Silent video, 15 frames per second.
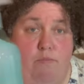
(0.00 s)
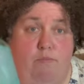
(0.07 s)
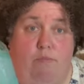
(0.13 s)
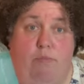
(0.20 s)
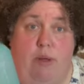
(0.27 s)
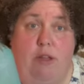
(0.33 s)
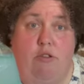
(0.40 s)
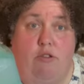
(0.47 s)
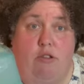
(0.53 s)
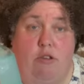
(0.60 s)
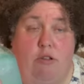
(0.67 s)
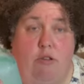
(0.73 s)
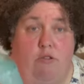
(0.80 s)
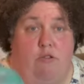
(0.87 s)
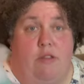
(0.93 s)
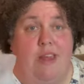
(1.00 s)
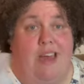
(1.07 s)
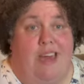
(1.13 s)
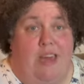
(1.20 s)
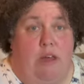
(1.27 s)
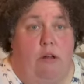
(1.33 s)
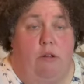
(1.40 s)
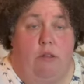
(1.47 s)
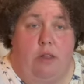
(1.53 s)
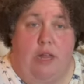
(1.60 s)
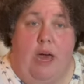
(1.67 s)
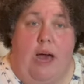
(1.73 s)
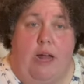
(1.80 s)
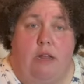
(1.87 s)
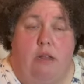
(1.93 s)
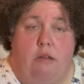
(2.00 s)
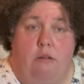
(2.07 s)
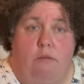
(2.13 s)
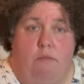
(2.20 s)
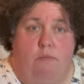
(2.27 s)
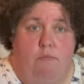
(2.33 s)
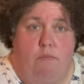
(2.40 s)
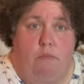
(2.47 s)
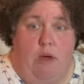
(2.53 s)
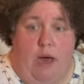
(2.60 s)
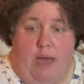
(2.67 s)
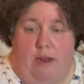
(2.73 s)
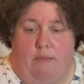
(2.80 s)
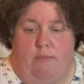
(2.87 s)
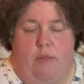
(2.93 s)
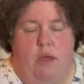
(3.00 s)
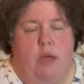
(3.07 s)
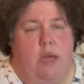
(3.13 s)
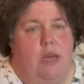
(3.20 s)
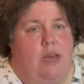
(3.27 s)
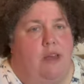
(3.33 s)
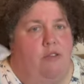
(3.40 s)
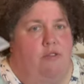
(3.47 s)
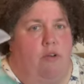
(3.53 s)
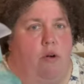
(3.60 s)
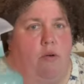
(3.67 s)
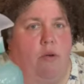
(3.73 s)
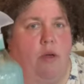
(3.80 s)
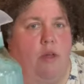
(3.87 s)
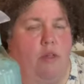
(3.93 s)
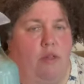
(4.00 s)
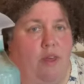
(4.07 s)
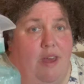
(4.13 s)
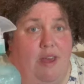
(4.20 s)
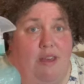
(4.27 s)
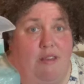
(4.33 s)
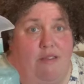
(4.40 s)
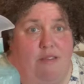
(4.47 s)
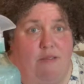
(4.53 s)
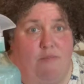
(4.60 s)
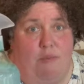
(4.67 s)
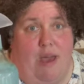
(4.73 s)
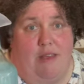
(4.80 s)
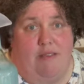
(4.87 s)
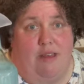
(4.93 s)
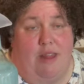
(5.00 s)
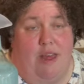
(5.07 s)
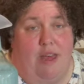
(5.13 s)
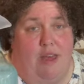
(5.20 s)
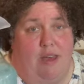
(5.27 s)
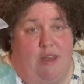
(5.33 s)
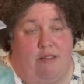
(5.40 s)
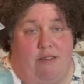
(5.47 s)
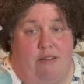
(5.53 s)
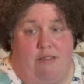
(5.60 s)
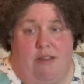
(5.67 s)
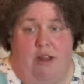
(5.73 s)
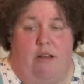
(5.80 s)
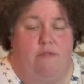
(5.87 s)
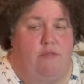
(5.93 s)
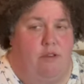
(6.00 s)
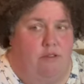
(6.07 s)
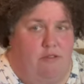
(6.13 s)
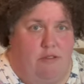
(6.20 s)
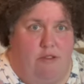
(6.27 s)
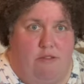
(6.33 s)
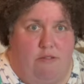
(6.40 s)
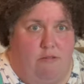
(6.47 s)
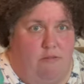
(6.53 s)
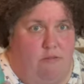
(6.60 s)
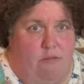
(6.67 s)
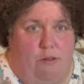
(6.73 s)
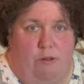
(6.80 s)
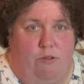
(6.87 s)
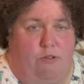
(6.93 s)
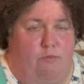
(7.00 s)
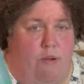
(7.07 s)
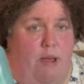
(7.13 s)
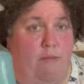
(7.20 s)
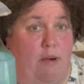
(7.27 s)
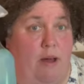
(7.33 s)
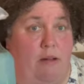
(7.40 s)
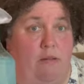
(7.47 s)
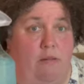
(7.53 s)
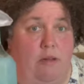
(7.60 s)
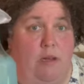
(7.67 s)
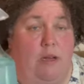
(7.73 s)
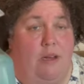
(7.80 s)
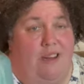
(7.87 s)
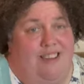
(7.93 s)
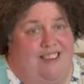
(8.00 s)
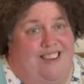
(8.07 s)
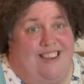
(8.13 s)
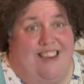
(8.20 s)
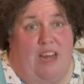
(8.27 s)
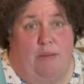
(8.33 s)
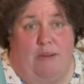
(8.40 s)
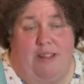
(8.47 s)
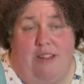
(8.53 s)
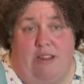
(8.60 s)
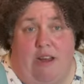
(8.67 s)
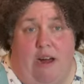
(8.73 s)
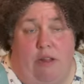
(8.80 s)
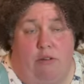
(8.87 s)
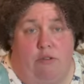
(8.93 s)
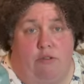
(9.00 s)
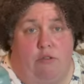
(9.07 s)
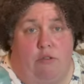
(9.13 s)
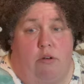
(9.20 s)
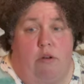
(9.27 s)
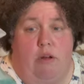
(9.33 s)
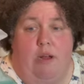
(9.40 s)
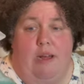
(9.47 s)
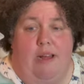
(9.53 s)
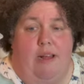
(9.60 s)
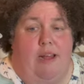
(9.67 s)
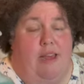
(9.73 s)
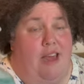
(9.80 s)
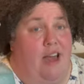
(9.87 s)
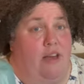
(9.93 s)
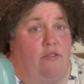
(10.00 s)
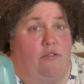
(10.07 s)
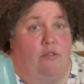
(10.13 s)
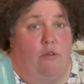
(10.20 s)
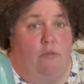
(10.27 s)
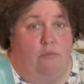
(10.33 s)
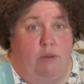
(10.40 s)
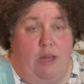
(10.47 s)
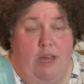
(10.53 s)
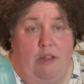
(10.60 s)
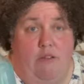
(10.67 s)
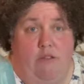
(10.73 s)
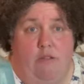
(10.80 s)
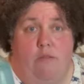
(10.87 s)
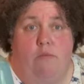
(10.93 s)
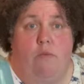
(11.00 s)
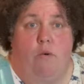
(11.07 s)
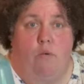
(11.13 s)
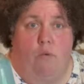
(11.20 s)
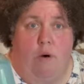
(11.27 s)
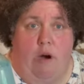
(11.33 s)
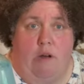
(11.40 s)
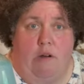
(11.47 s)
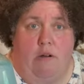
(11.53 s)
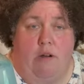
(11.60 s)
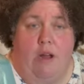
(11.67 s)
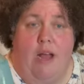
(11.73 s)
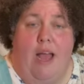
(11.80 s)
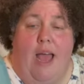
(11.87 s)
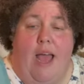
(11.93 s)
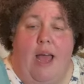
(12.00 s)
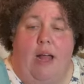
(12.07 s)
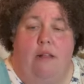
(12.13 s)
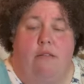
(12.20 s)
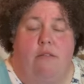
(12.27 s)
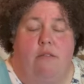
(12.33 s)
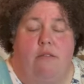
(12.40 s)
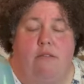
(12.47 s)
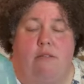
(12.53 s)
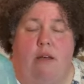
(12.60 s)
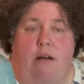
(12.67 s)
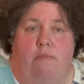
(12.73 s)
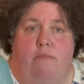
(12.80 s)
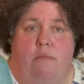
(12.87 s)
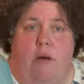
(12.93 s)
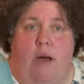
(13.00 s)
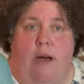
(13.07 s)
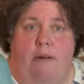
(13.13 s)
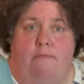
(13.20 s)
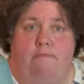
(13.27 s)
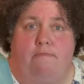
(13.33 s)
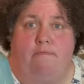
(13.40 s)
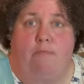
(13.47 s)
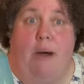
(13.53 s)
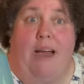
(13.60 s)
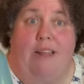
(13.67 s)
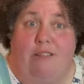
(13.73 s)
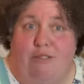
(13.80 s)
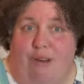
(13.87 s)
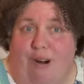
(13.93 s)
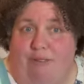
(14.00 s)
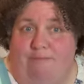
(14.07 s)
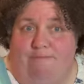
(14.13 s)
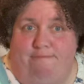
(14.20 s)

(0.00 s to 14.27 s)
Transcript: bleach solution that killed that item. So this basically consisted of just this little spray bottle. You can get them at the dollar store. Has bleach, water, and some pine sol.